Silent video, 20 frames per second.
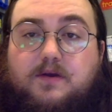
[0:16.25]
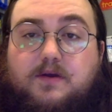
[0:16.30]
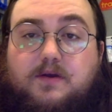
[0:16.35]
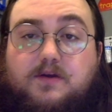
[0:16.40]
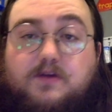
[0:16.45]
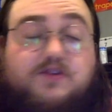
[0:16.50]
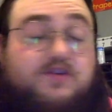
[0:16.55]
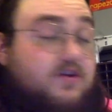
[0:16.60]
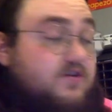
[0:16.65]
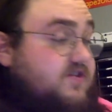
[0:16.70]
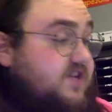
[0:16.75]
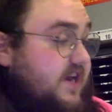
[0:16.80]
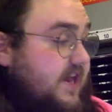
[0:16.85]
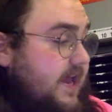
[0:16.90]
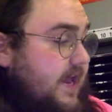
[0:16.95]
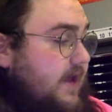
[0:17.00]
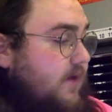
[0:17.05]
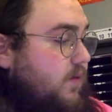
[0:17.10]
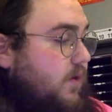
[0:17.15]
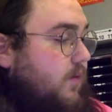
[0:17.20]
So
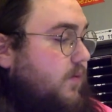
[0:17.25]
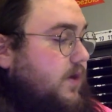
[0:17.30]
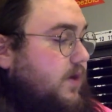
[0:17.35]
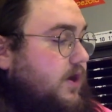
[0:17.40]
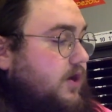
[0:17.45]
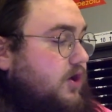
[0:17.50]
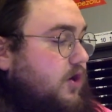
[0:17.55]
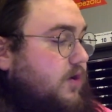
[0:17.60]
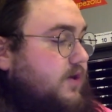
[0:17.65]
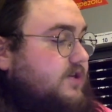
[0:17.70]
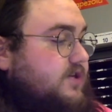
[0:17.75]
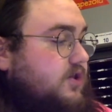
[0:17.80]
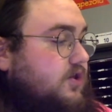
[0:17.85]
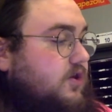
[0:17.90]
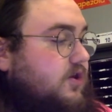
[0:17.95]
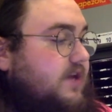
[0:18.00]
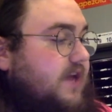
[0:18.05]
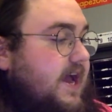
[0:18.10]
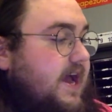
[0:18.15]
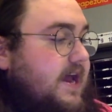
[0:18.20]
today, what we are going to
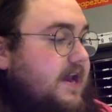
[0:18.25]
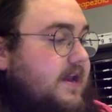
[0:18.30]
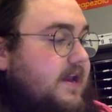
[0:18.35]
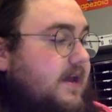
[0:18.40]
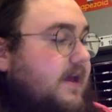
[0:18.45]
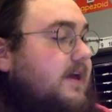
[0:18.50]
look at